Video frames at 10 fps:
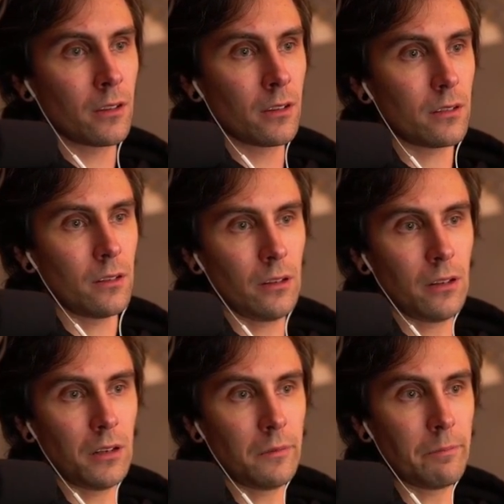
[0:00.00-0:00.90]

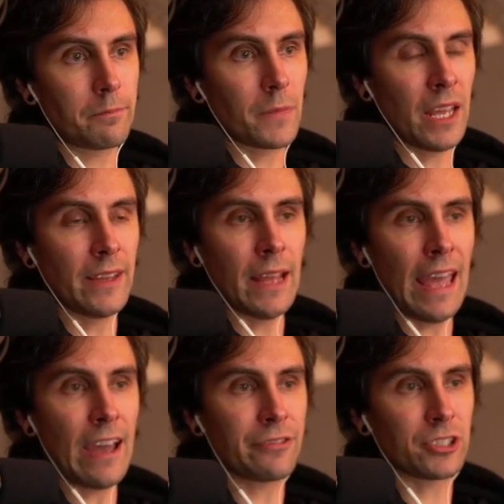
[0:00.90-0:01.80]
And then
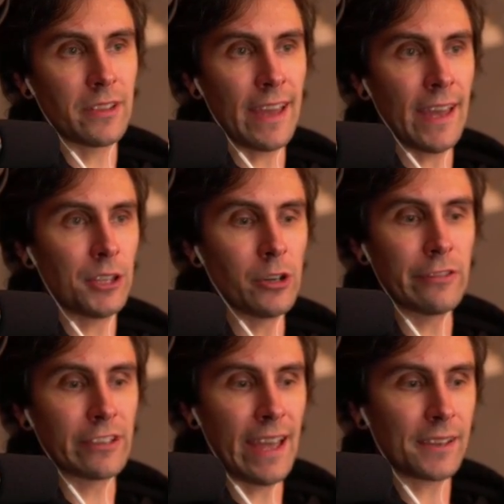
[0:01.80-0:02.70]
after that you have
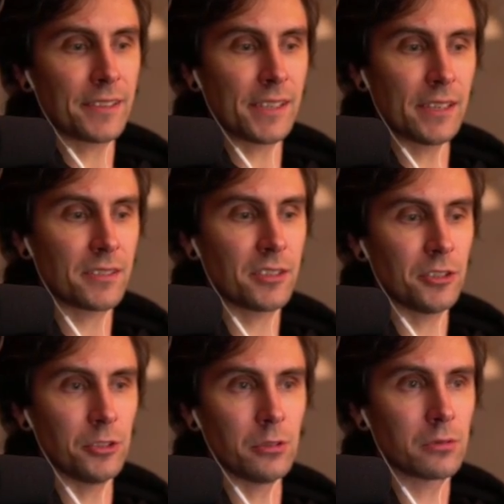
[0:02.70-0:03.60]
access
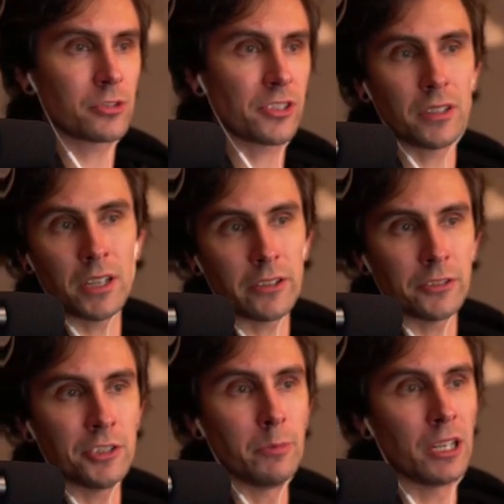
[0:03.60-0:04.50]
to just another
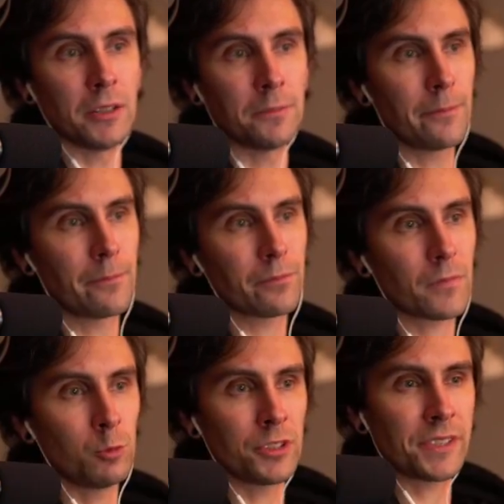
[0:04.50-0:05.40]
new button.
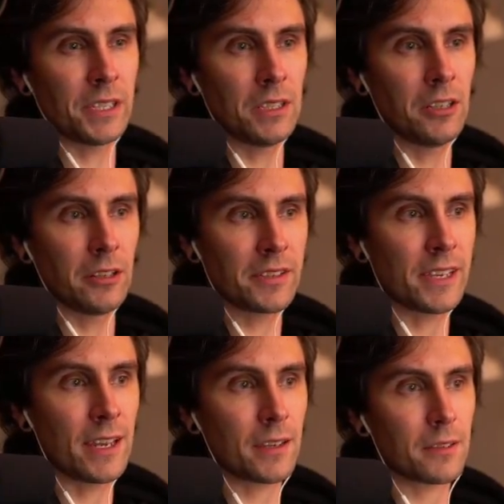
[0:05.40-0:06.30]
We'll see it here in a
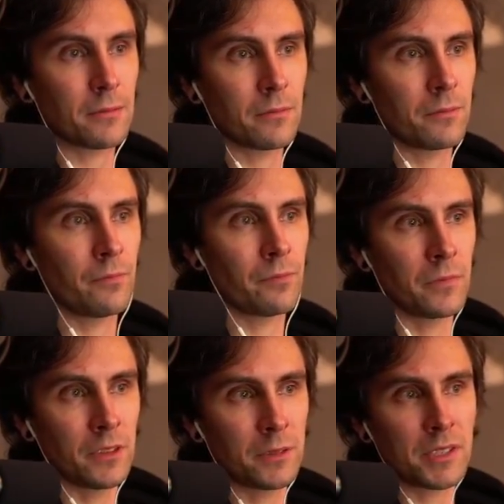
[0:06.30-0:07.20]
sec.
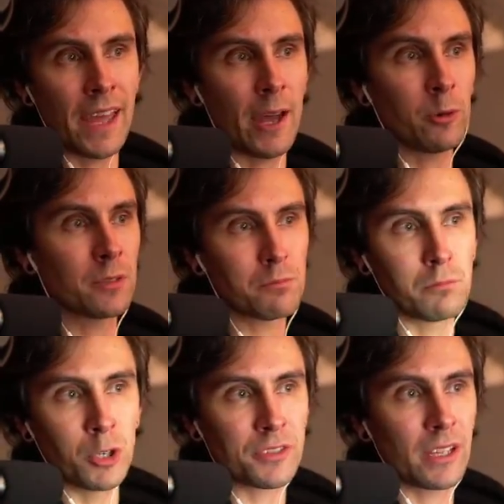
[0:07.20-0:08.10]
It's that one,
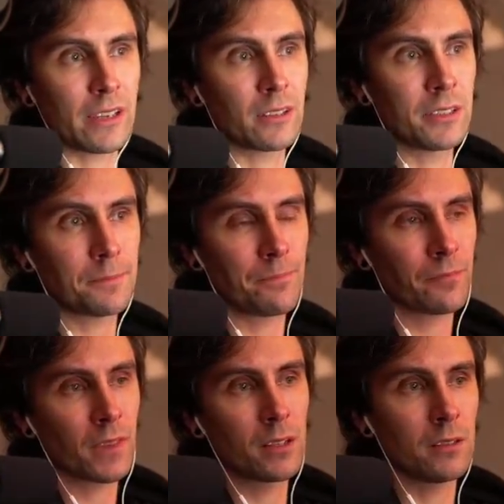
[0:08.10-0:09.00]
most likely.
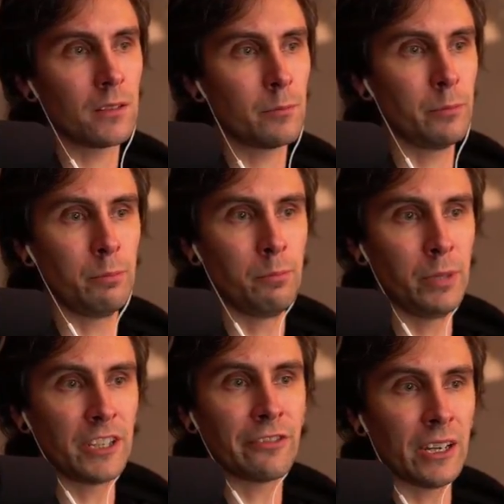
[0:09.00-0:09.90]
Big final